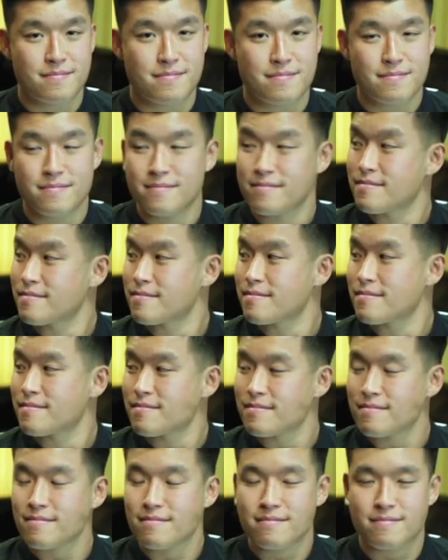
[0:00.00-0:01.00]

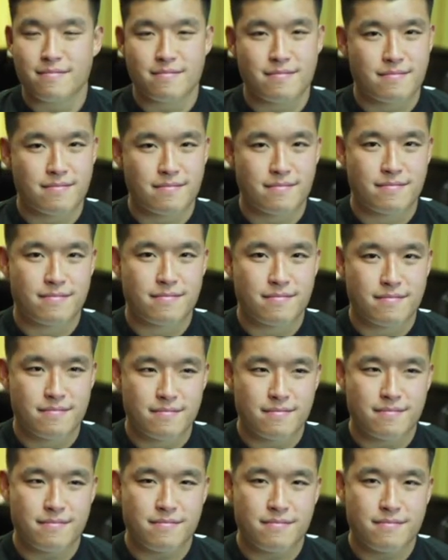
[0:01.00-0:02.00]

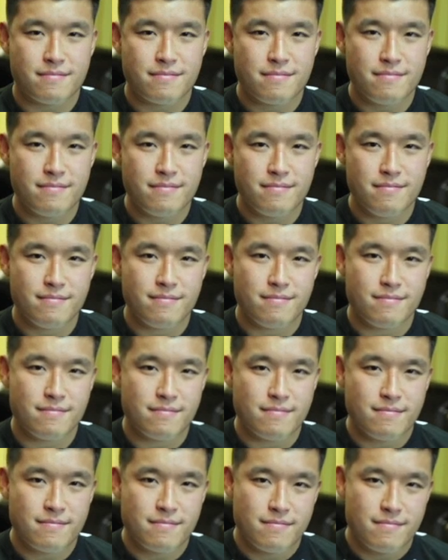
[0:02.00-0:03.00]

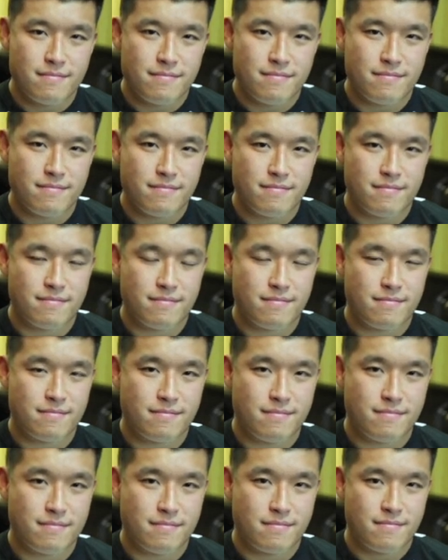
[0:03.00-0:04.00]

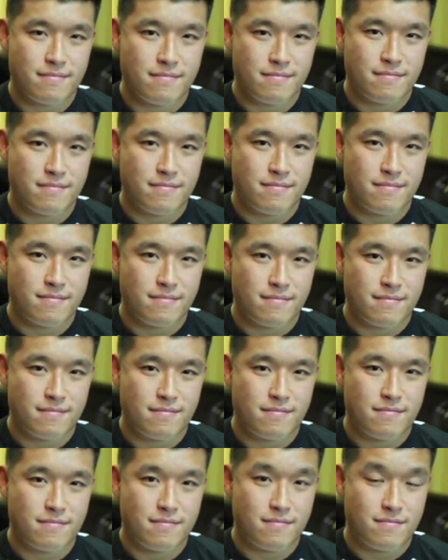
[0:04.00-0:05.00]

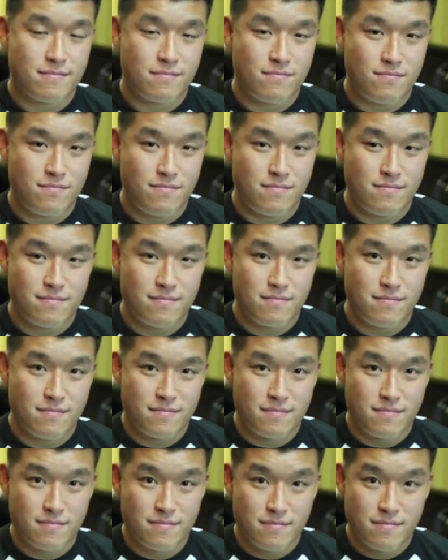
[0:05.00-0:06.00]

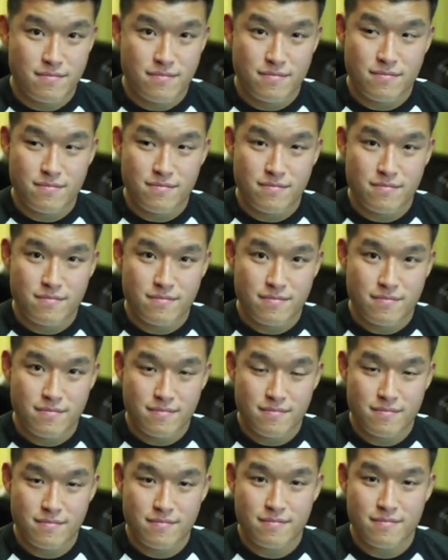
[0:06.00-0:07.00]

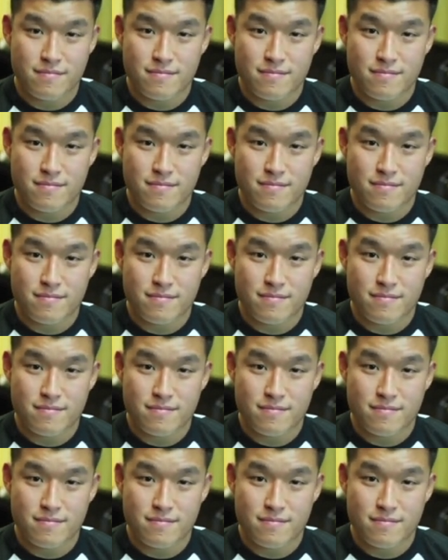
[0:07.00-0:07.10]
This person isn't speaking.